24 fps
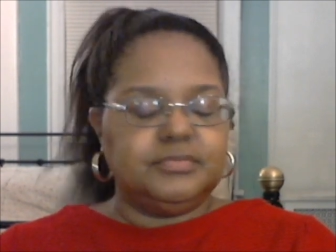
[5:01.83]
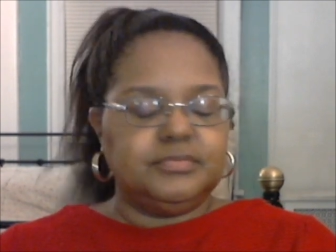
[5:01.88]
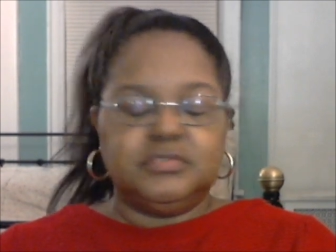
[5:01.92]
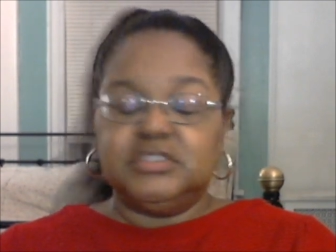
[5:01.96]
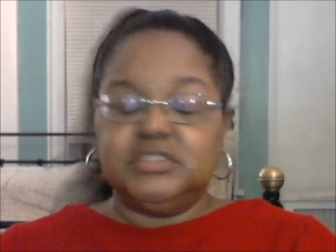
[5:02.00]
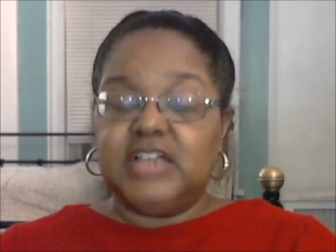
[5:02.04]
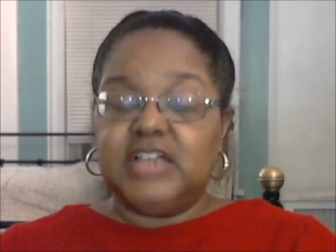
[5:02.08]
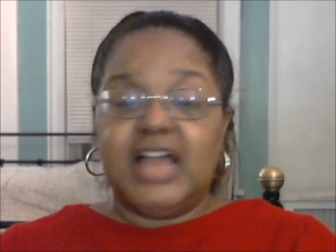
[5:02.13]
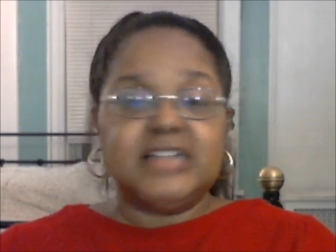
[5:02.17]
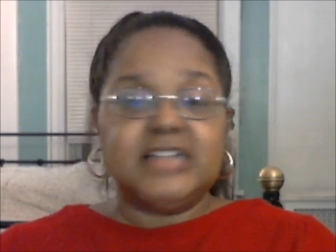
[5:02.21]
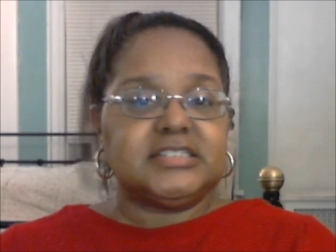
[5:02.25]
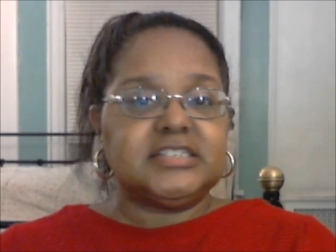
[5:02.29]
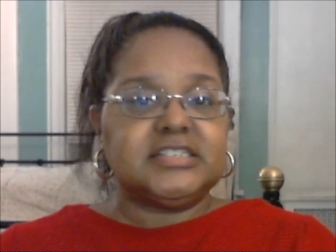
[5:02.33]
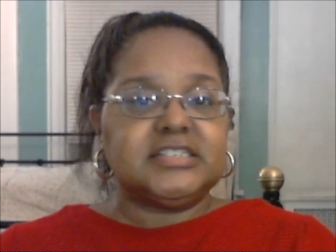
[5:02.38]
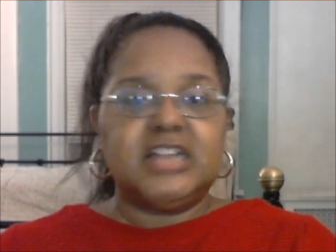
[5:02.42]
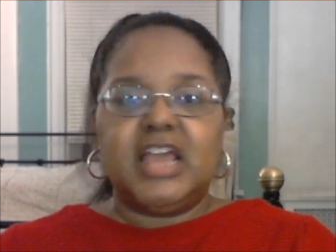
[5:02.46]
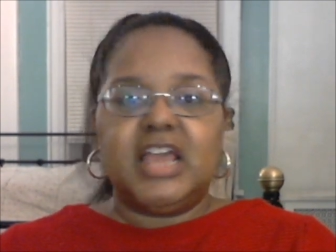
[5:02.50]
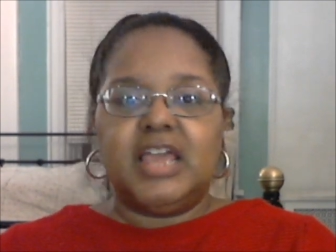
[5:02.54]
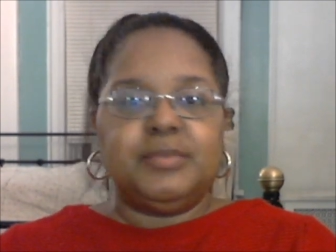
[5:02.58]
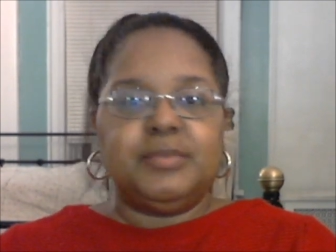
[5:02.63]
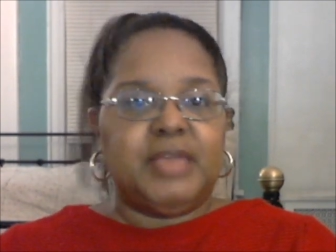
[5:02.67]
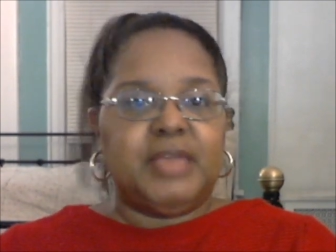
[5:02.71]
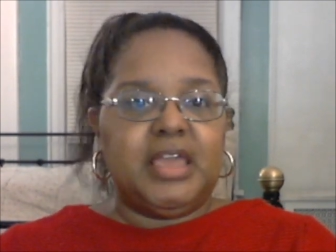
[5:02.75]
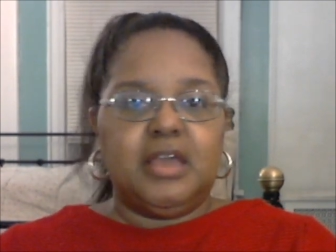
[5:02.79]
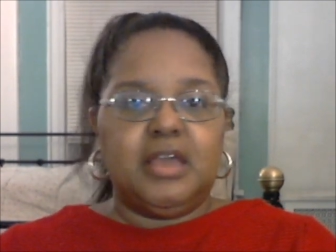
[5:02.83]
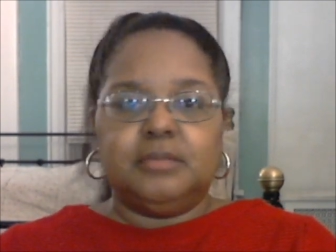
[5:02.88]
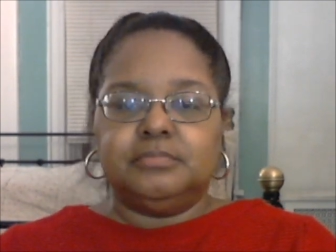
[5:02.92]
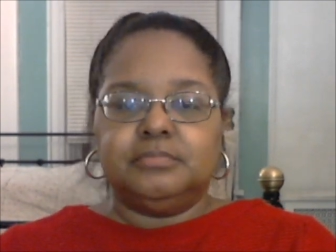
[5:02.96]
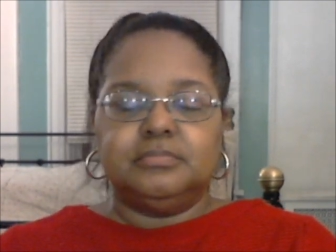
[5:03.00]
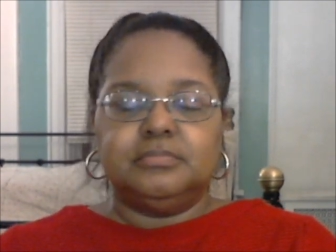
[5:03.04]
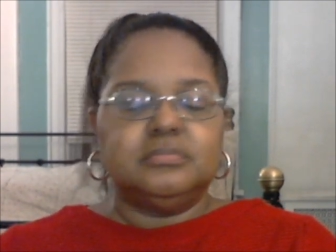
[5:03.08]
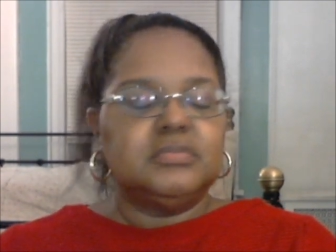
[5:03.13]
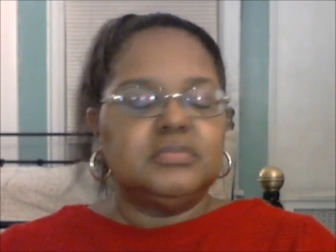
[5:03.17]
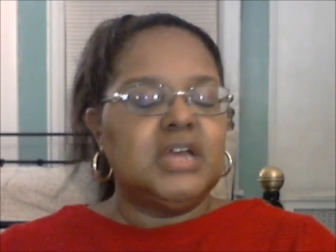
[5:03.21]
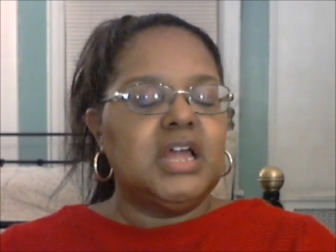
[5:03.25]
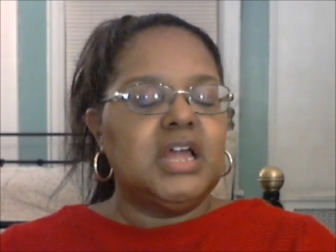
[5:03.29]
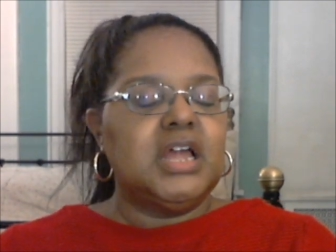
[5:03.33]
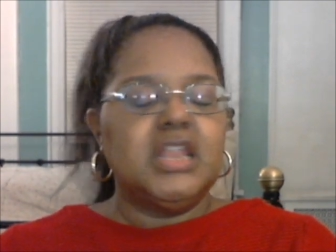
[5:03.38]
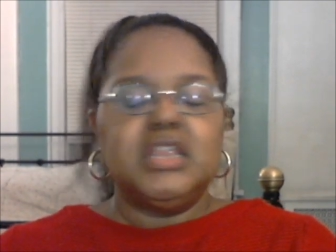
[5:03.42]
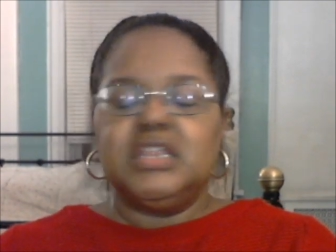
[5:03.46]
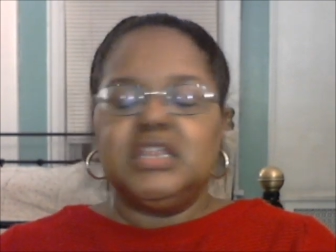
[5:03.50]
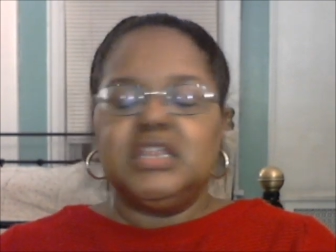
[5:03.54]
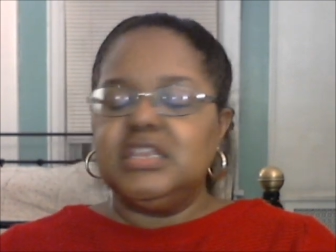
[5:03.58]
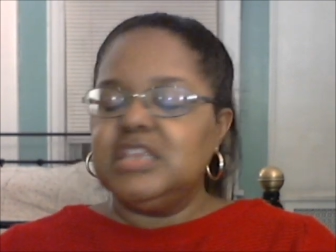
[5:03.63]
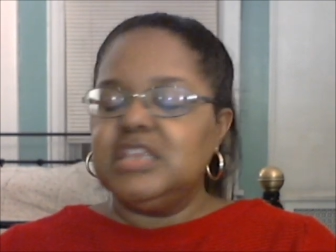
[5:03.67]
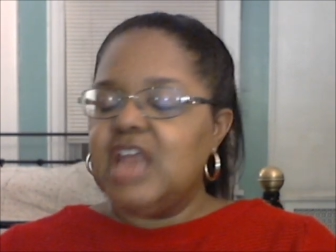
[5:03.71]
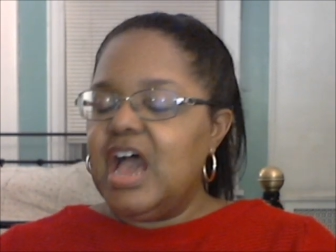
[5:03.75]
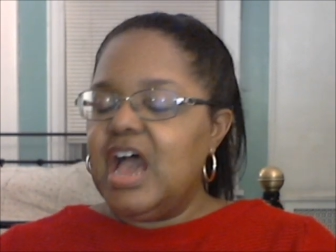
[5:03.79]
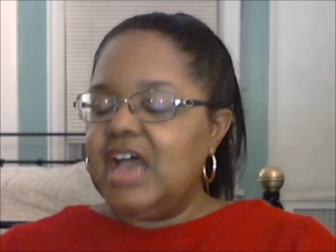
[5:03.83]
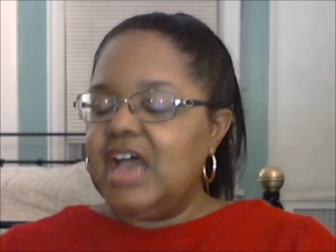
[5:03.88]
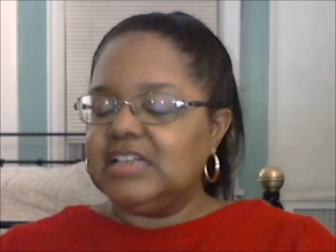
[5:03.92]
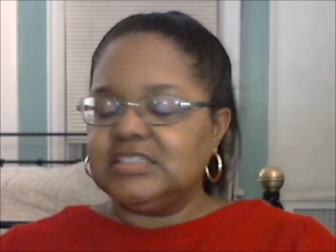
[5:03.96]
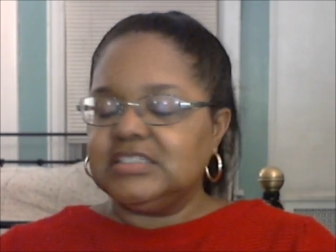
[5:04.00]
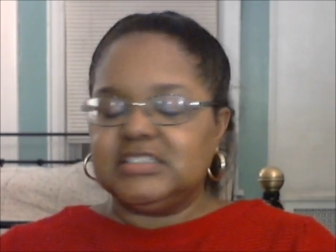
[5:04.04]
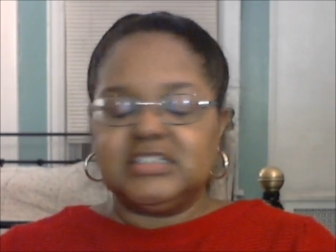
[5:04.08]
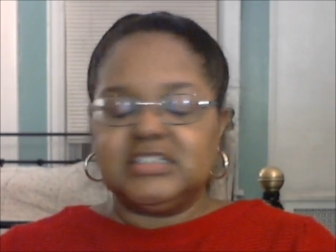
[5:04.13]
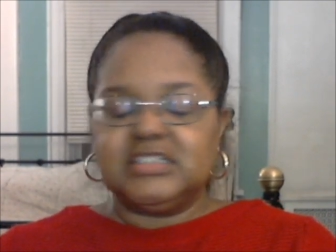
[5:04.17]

Not today, ma'am. Not